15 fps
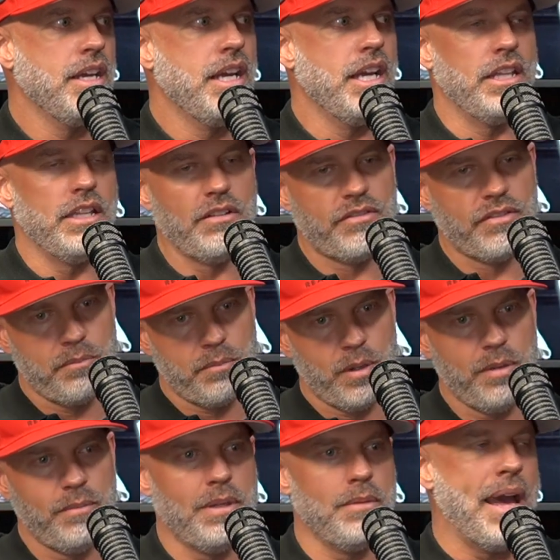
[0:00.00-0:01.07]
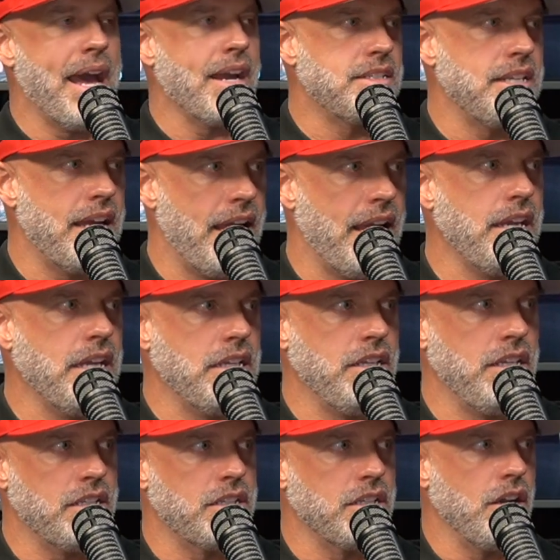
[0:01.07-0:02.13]
and then from point B back to A, and you
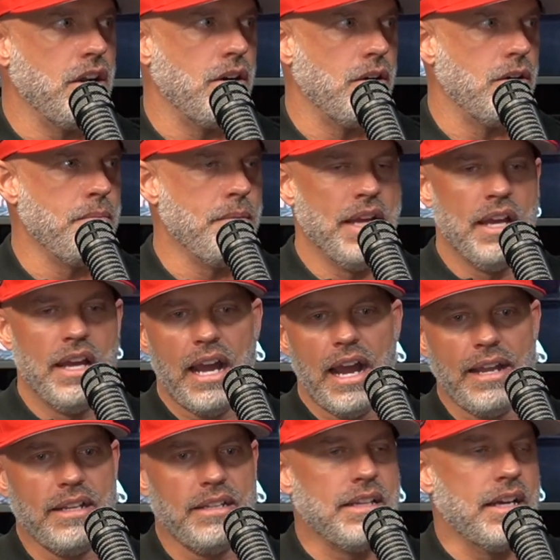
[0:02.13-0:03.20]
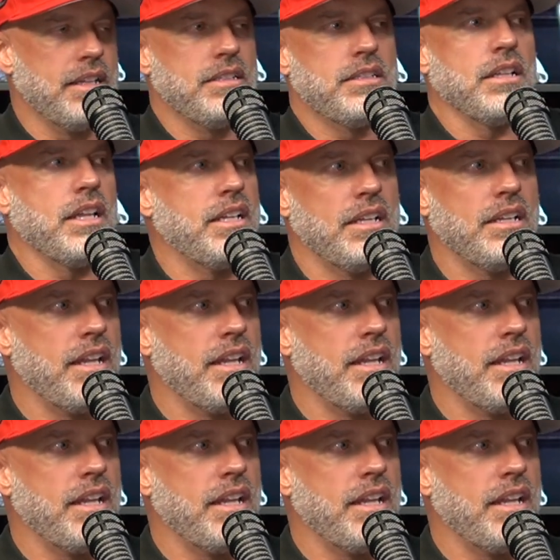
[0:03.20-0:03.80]
get to go home, I'd have done it till I didn't